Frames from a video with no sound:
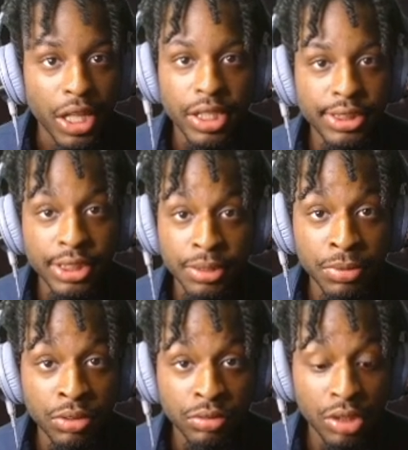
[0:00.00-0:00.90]
That's it,
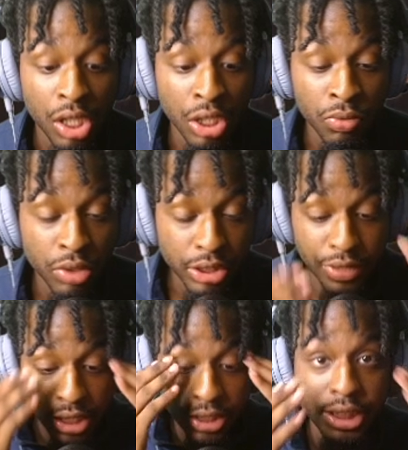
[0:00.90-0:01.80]
bro. All I want is
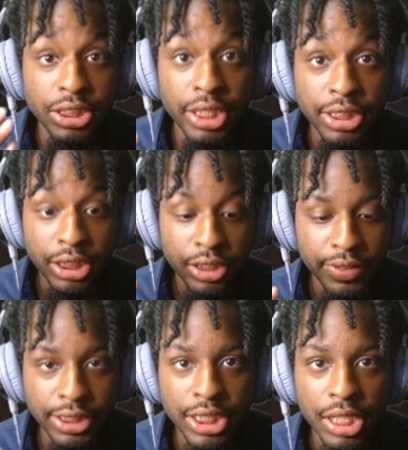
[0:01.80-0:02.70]
validation. Answer this
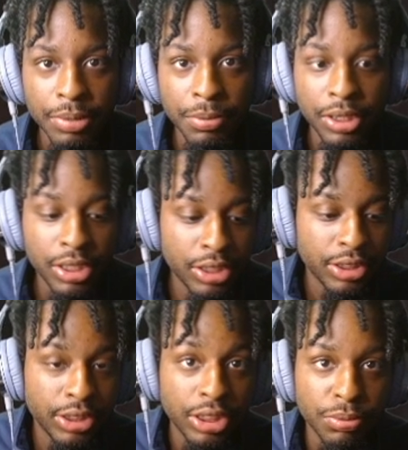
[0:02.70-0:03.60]
FaceTime, baby.
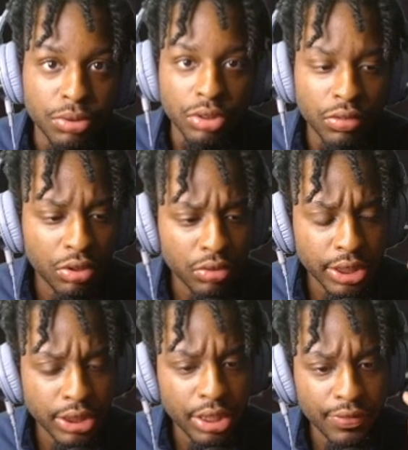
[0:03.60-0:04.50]
Simple. If you don't
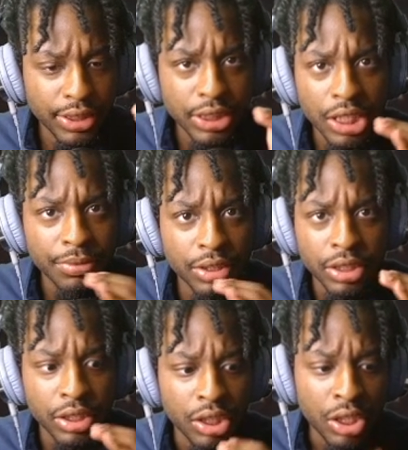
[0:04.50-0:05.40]
answer that FaceTime, you're
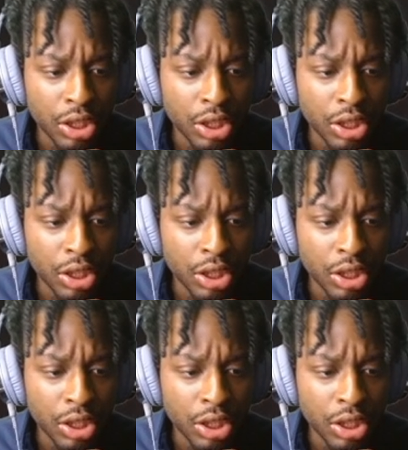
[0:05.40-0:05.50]
done.